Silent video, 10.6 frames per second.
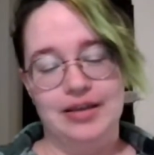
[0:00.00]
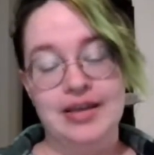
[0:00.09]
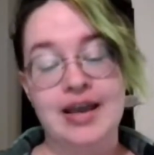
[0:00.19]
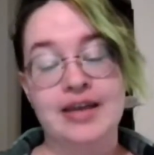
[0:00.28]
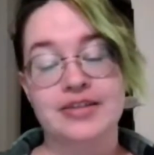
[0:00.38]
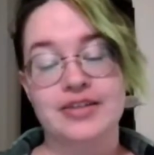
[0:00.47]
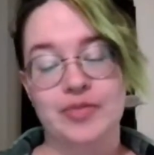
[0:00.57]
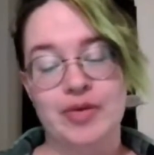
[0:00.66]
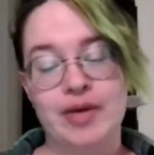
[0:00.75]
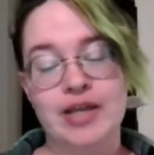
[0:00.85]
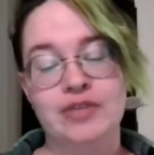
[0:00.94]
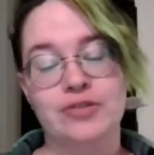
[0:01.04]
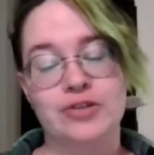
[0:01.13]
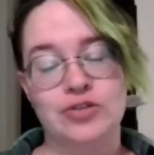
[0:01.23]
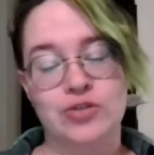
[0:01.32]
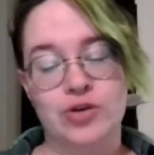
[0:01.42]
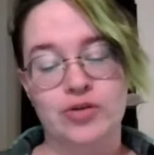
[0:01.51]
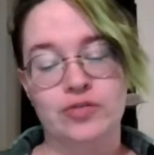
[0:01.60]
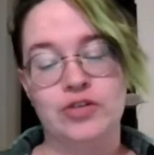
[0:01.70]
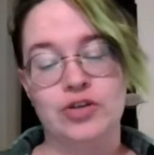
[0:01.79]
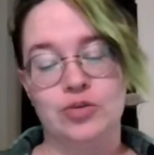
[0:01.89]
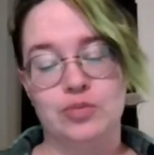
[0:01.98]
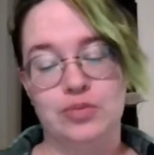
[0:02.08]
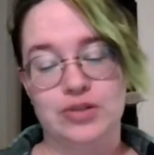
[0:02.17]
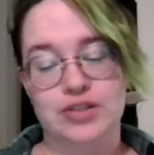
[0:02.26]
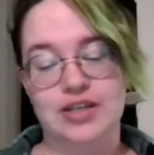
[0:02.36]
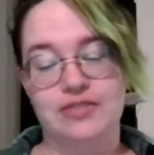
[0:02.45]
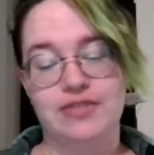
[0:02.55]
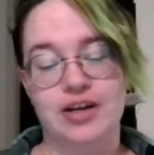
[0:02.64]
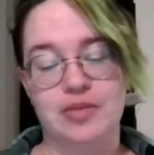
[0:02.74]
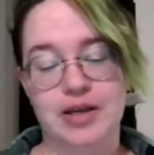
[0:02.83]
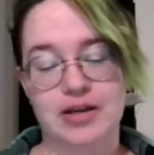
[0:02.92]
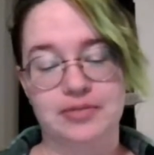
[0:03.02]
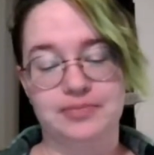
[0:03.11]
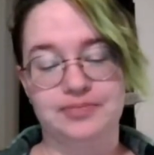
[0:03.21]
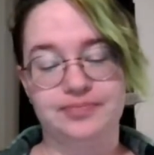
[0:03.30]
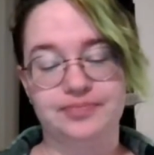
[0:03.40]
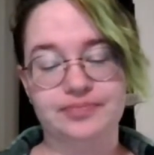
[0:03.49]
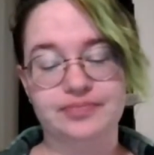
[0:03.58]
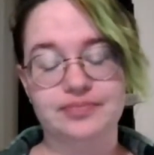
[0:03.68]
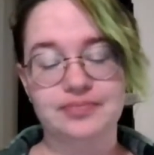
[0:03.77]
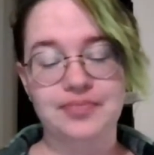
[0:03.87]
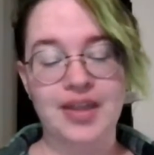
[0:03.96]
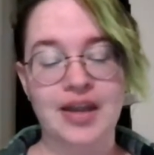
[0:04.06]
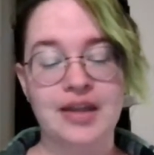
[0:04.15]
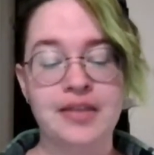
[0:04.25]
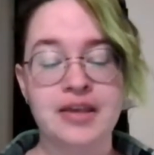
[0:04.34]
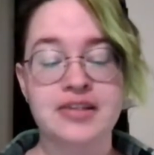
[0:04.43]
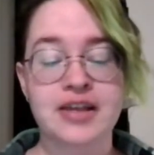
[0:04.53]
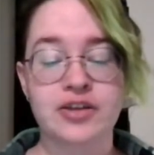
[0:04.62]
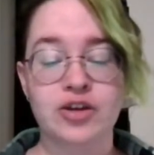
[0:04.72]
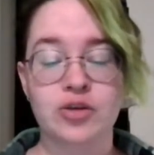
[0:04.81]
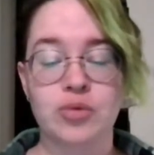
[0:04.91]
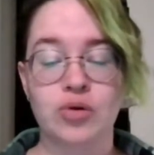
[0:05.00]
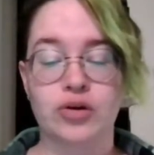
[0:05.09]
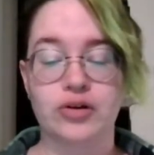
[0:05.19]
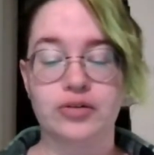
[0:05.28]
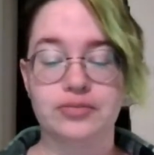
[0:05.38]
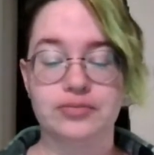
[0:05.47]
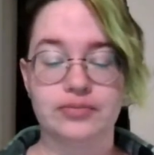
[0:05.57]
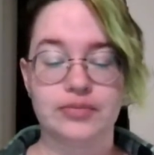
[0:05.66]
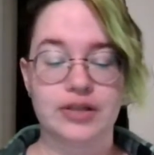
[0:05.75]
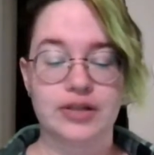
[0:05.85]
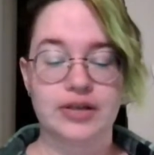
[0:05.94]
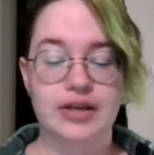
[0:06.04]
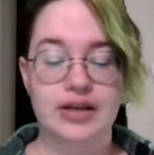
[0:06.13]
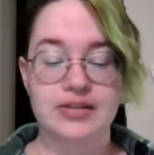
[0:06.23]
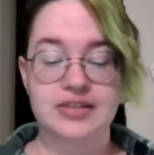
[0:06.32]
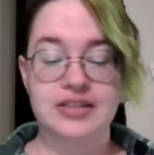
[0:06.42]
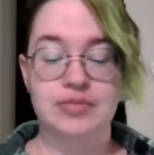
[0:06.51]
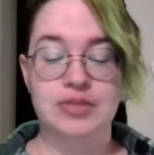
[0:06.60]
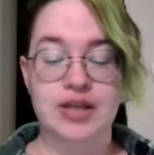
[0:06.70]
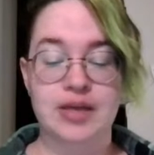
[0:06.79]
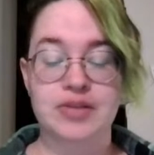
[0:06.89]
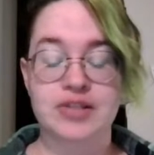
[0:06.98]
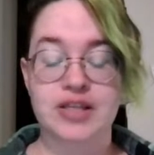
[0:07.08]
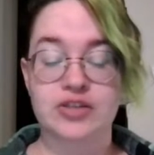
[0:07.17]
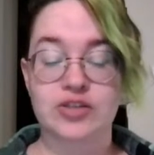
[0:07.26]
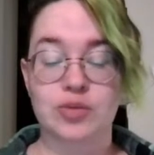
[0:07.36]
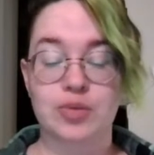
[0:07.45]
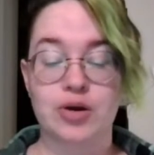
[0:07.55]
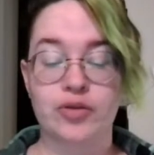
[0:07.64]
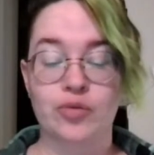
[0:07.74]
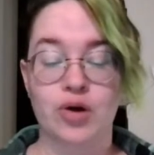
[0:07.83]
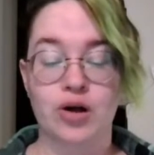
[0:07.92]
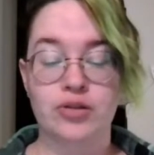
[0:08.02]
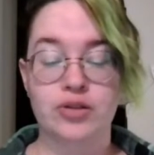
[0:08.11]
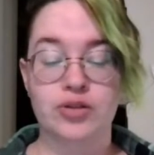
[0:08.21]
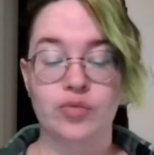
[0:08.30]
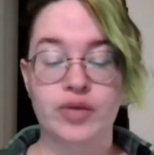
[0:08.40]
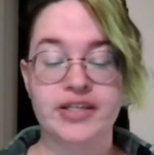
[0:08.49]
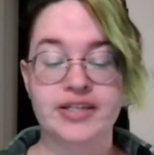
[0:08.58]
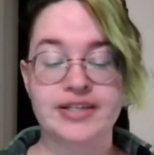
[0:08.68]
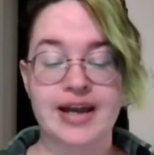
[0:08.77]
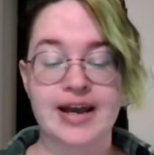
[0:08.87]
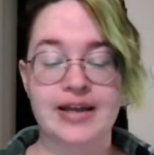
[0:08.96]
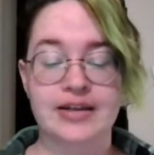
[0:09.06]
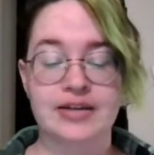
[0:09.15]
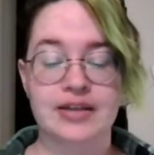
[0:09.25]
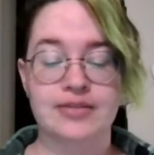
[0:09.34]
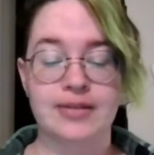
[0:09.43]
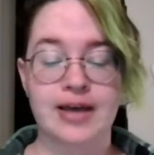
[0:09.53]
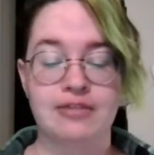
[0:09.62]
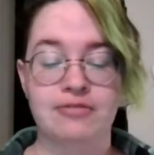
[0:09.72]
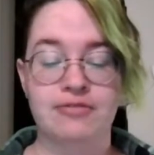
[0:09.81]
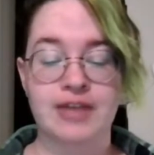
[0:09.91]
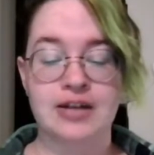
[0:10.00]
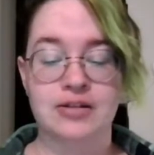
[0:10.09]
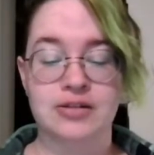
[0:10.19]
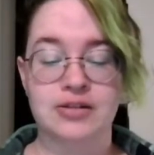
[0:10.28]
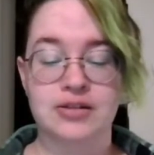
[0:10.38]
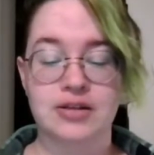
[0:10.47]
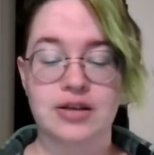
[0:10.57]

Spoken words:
"Yes, we wait for the stroke of doom," said Faramir. And they said no more, and it seemed to them as they stood upon the wall that the wind died, and the light failed,